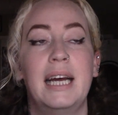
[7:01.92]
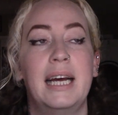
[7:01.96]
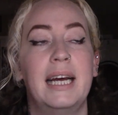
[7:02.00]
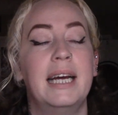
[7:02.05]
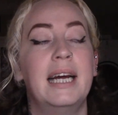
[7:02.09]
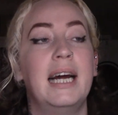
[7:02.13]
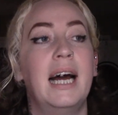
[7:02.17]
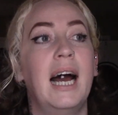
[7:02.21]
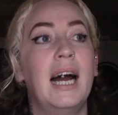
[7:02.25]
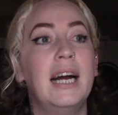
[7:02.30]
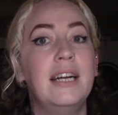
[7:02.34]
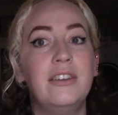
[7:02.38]

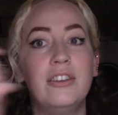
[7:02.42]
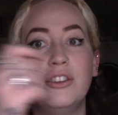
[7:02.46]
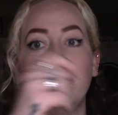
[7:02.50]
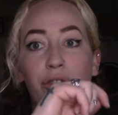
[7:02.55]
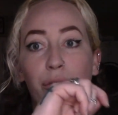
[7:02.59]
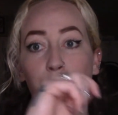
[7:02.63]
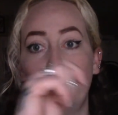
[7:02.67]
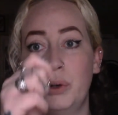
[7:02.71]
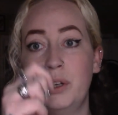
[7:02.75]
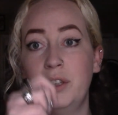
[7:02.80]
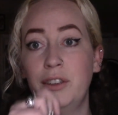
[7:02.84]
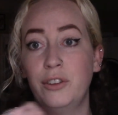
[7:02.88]
that I
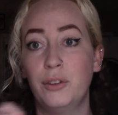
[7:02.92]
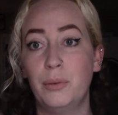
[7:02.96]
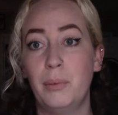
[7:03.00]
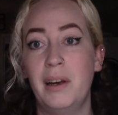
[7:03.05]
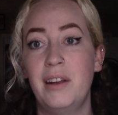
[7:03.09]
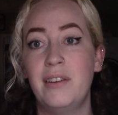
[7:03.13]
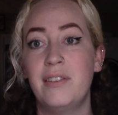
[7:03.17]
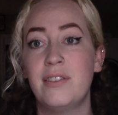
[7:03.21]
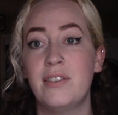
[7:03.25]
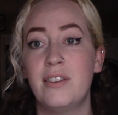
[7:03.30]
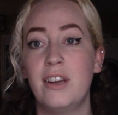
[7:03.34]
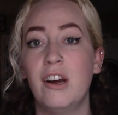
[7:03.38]
just rinse my
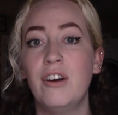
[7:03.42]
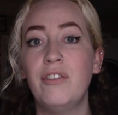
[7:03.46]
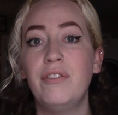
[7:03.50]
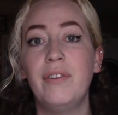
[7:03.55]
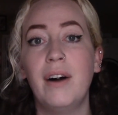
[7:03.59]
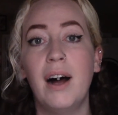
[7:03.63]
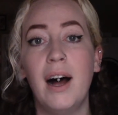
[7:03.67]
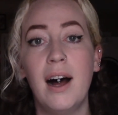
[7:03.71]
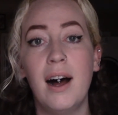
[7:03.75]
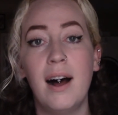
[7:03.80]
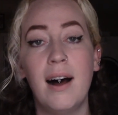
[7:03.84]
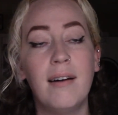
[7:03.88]
stuff
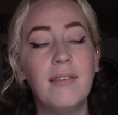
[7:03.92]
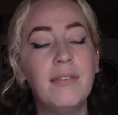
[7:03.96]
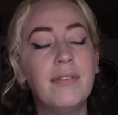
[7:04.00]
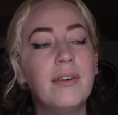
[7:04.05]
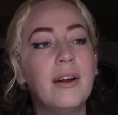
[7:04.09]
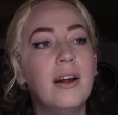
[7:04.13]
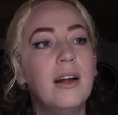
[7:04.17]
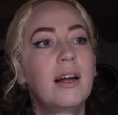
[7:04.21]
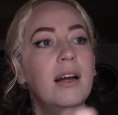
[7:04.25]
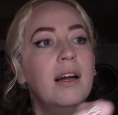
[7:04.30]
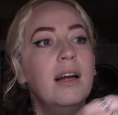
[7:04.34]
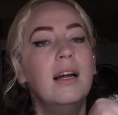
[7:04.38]
off
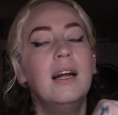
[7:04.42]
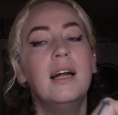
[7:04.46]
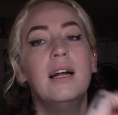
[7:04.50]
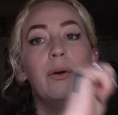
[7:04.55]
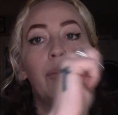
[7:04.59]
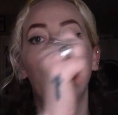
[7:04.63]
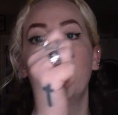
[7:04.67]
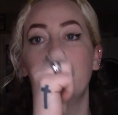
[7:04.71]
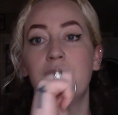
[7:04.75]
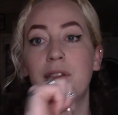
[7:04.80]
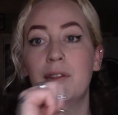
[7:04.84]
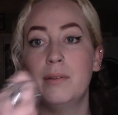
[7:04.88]

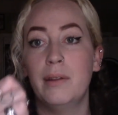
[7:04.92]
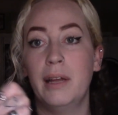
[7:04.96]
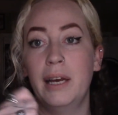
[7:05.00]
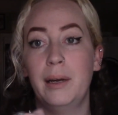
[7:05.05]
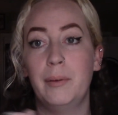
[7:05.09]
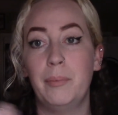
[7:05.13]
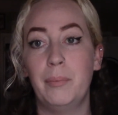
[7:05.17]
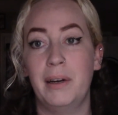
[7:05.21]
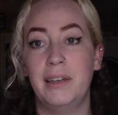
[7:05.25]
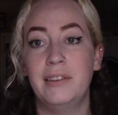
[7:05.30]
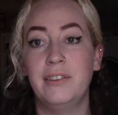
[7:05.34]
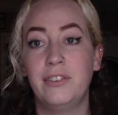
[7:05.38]
with
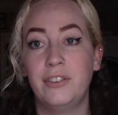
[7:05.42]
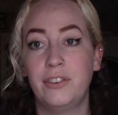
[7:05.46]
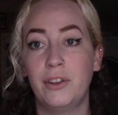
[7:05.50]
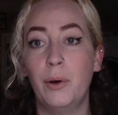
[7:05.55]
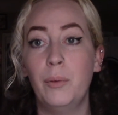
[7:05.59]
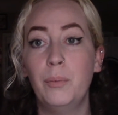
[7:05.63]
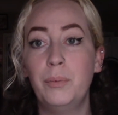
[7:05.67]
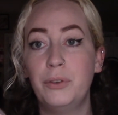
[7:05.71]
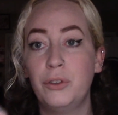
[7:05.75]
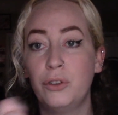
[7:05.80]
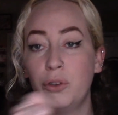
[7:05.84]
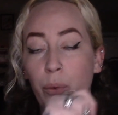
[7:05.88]
like my
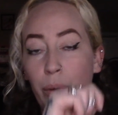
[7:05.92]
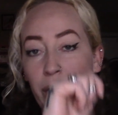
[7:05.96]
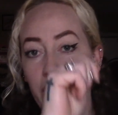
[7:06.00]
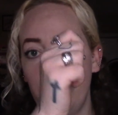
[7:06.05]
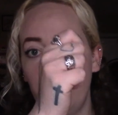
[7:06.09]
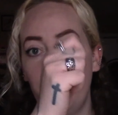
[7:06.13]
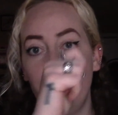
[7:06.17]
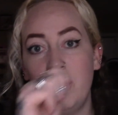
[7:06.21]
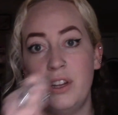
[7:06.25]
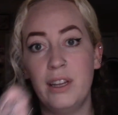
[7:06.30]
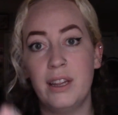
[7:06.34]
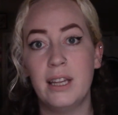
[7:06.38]
soap
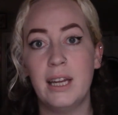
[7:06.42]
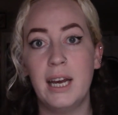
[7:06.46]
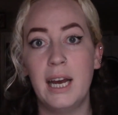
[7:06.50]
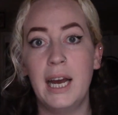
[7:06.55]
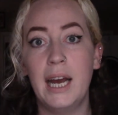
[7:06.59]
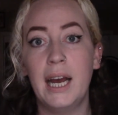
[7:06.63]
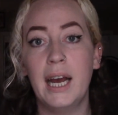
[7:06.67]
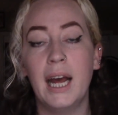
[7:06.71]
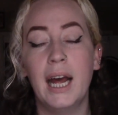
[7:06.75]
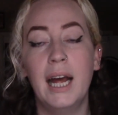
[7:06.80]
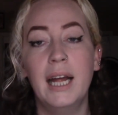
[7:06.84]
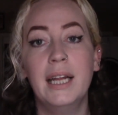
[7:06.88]
squeegee
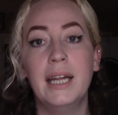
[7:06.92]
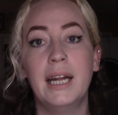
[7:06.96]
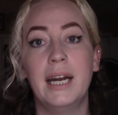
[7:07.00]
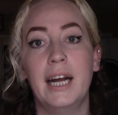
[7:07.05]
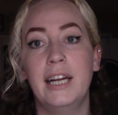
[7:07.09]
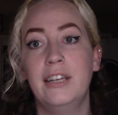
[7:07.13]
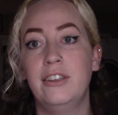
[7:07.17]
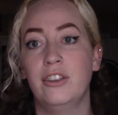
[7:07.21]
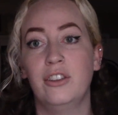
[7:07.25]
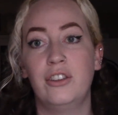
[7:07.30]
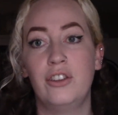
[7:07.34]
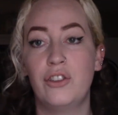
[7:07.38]
thing, and then
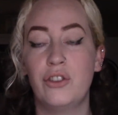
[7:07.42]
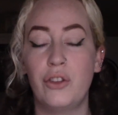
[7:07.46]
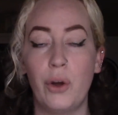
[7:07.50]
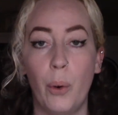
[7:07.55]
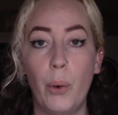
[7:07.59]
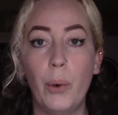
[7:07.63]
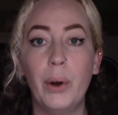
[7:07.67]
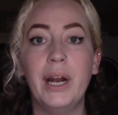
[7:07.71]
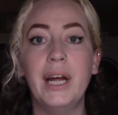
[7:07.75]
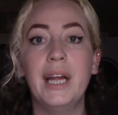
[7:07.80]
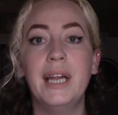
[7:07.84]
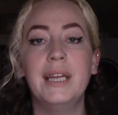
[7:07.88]
I just
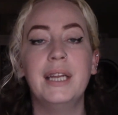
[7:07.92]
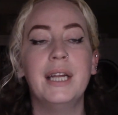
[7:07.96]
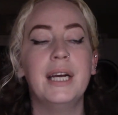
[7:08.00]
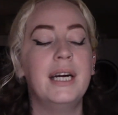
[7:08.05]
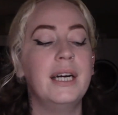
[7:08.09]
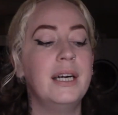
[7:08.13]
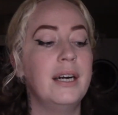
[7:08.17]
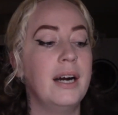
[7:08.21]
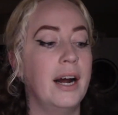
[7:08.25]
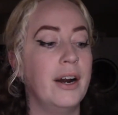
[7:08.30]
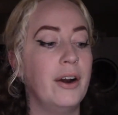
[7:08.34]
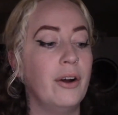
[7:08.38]
throw it in
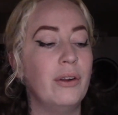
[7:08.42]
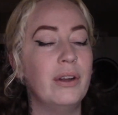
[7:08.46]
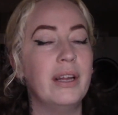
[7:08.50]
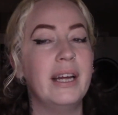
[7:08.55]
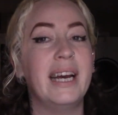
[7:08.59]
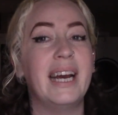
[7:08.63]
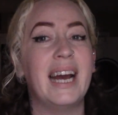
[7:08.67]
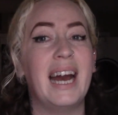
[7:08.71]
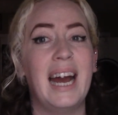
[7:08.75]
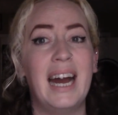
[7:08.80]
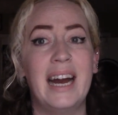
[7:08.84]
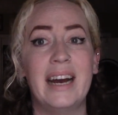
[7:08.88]
there. I don't
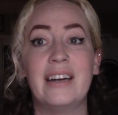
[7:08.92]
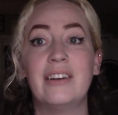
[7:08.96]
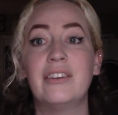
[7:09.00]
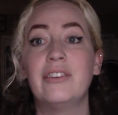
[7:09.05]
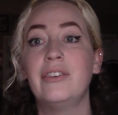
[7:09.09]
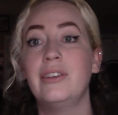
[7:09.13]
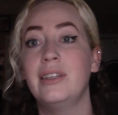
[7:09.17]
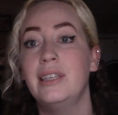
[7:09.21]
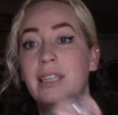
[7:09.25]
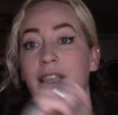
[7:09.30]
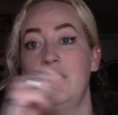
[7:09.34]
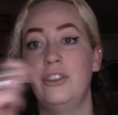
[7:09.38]
like
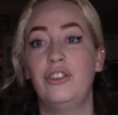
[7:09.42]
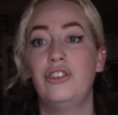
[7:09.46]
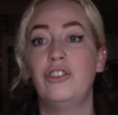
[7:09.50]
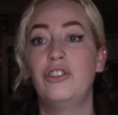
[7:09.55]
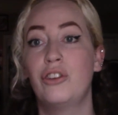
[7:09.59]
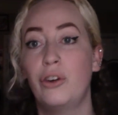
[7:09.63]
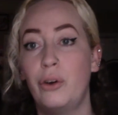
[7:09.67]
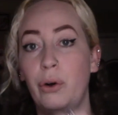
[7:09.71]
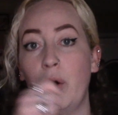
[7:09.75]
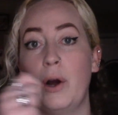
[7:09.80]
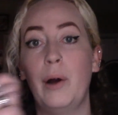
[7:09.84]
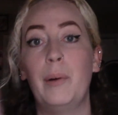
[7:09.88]
actually
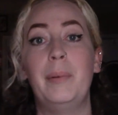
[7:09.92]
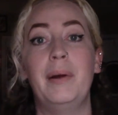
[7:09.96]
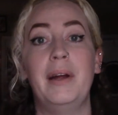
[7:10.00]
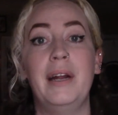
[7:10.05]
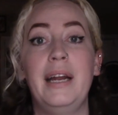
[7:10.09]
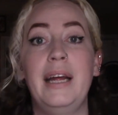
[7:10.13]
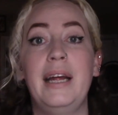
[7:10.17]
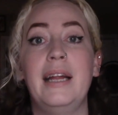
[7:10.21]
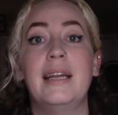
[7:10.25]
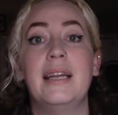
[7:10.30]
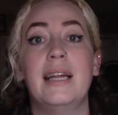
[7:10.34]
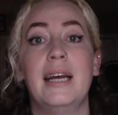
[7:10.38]
scrub
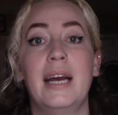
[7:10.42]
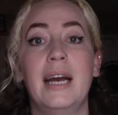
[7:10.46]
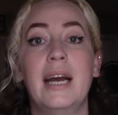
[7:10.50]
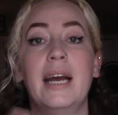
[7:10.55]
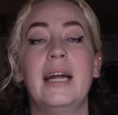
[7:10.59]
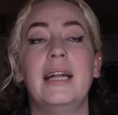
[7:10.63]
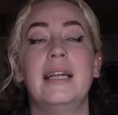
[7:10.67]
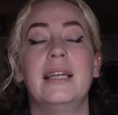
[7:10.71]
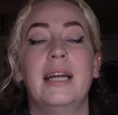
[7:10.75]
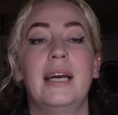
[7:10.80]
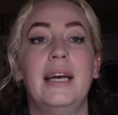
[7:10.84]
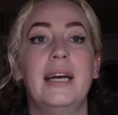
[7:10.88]
anything
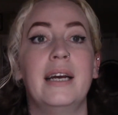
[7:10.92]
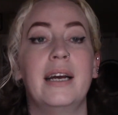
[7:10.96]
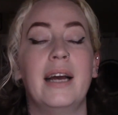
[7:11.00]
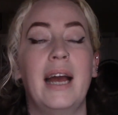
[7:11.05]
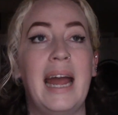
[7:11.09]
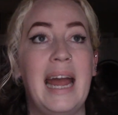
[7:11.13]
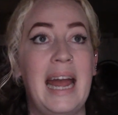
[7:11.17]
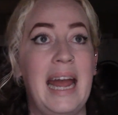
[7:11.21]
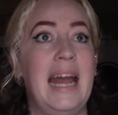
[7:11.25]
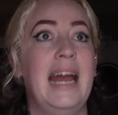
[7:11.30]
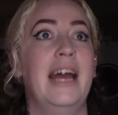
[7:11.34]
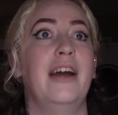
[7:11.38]
and like
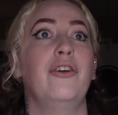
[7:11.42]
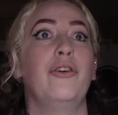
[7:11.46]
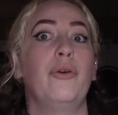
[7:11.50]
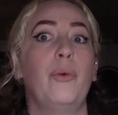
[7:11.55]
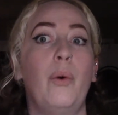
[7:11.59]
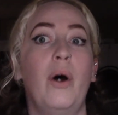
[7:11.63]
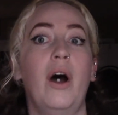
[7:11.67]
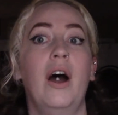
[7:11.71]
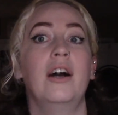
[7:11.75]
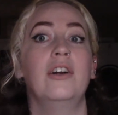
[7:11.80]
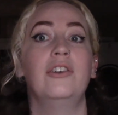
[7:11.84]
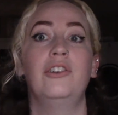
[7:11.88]
hand
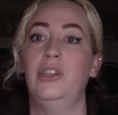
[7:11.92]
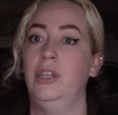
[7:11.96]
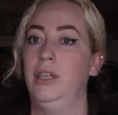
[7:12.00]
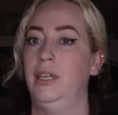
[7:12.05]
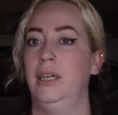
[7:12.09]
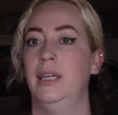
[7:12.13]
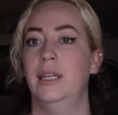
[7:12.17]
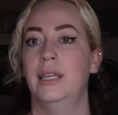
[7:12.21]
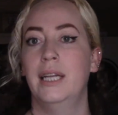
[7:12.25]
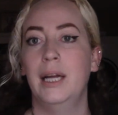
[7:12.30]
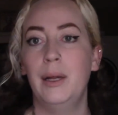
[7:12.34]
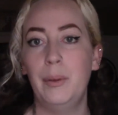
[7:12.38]
wash
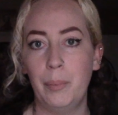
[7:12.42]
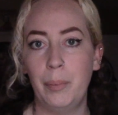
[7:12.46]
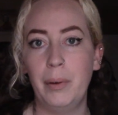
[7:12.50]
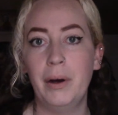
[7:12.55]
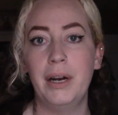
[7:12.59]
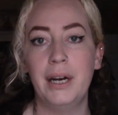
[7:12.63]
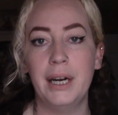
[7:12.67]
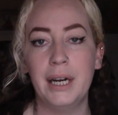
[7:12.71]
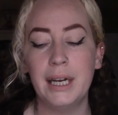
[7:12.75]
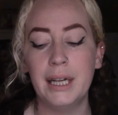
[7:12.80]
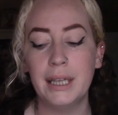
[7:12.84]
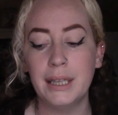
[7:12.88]
it and then
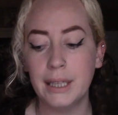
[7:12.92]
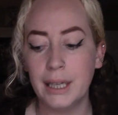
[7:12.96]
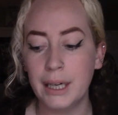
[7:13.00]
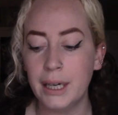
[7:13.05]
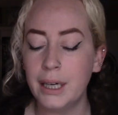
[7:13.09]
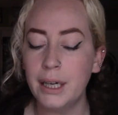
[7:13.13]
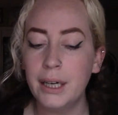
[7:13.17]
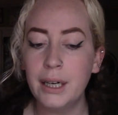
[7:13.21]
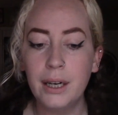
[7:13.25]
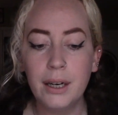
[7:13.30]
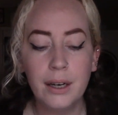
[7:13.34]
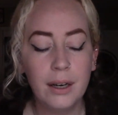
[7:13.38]
put it in
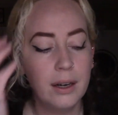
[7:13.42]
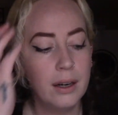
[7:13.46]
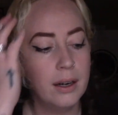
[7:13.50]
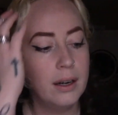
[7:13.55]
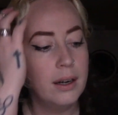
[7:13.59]
there.